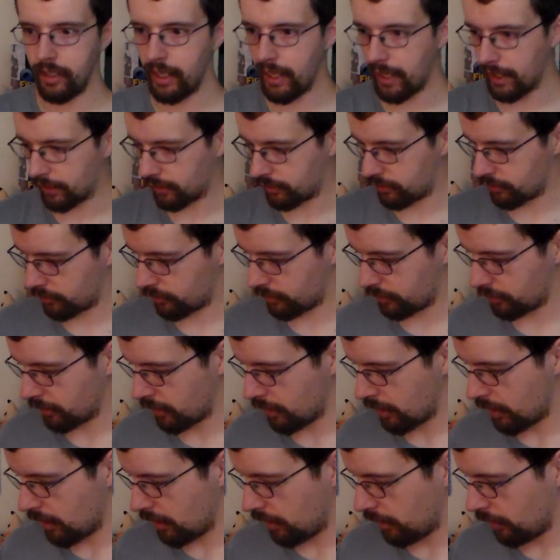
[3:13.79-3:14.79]
next,
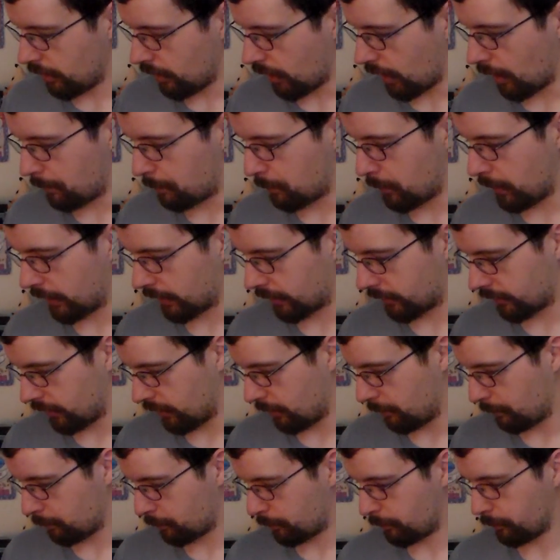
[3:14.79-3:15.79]
I picked
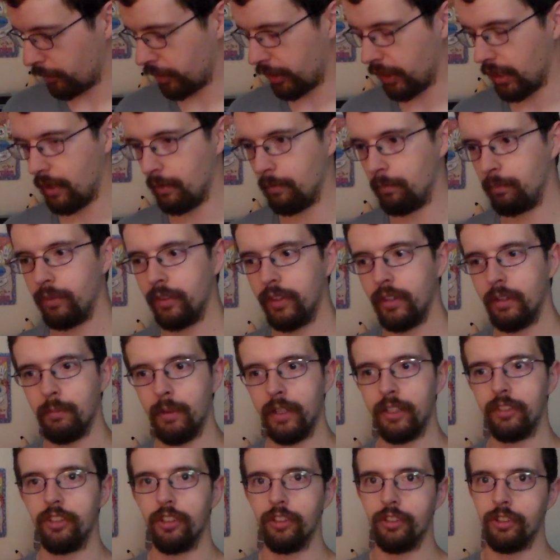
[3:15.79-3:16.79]
up,
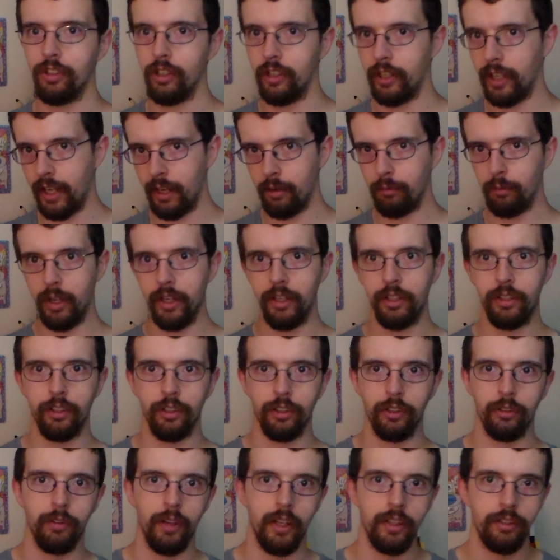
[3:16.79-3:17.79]
my sister and I went
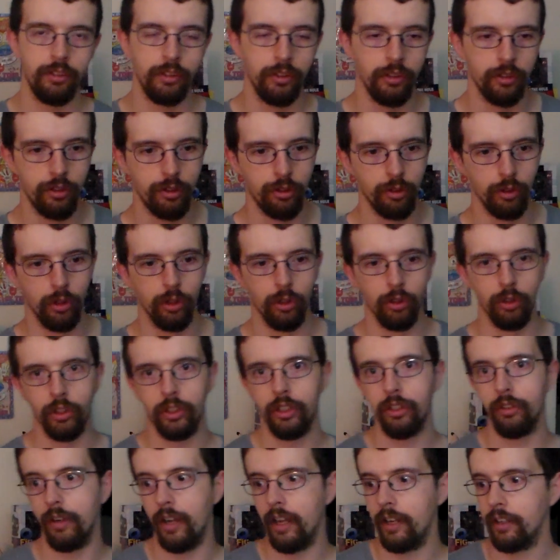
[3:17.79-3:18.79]
through the rest of the store
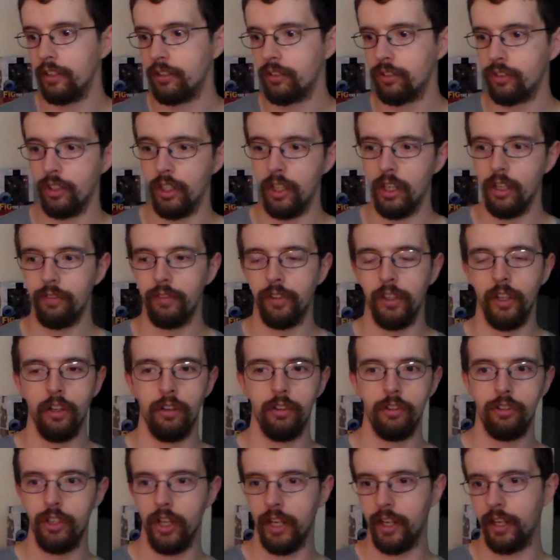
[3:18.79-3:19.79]
looking around at stuff,
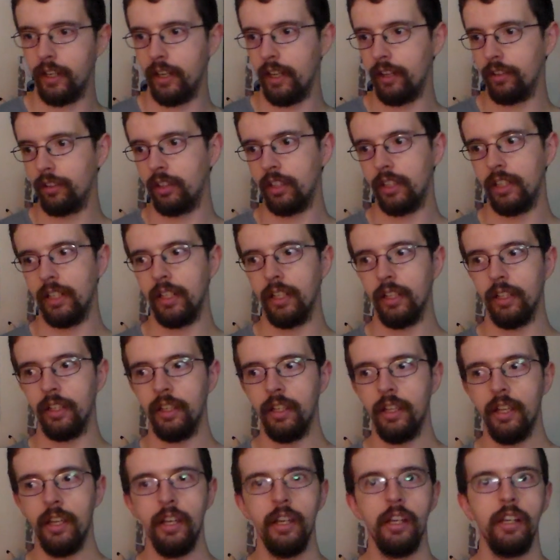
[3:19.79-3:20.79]
checking out the
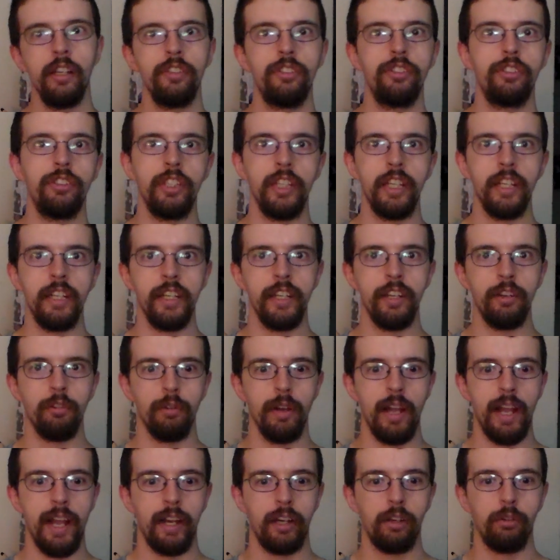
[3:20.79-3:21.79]
CD
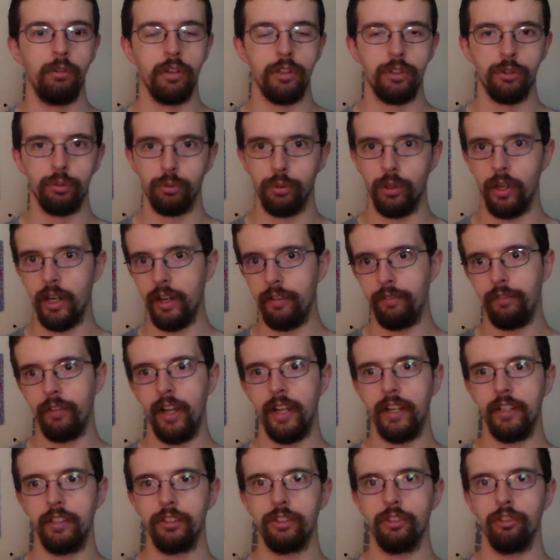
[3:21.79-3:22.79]
rack, which is where I
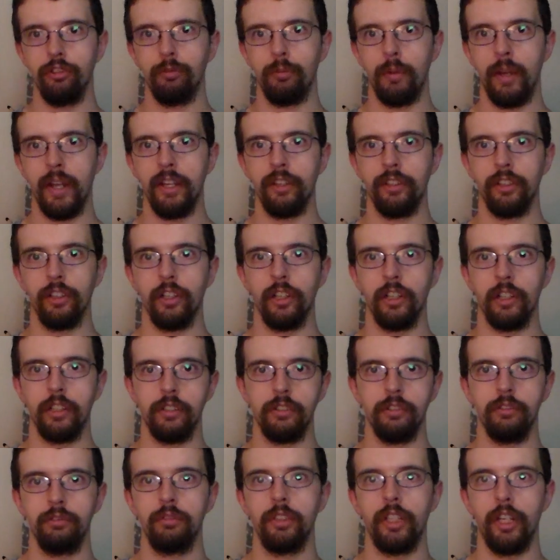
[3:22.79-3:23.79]
find some of my
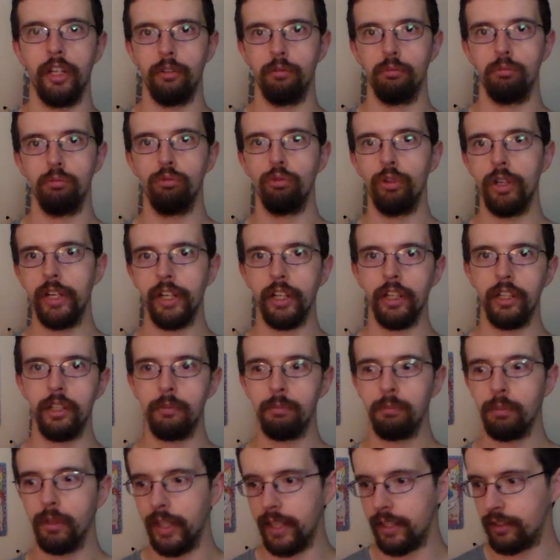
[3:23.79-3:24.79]
other, weird
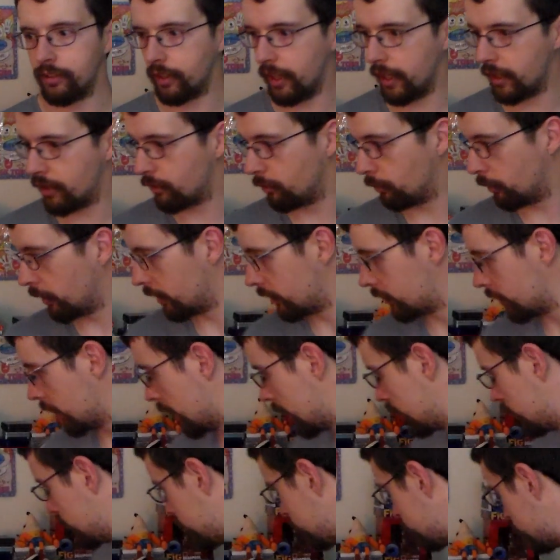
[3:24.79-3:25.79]
PlayStation 1
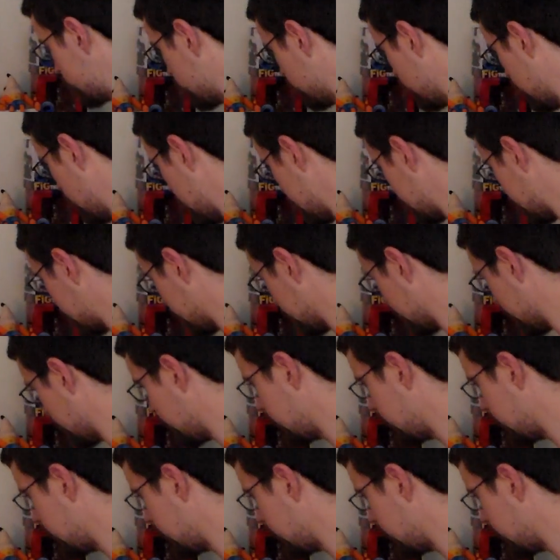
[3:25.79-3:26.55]
titles, like,